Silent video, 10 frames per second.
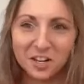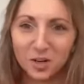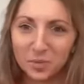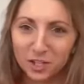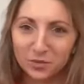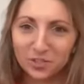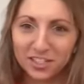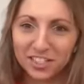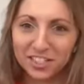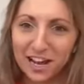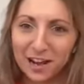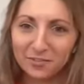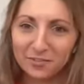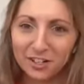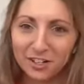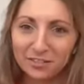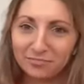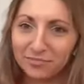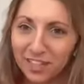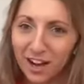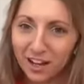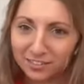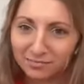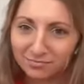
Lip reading: therapy you would need after, my God,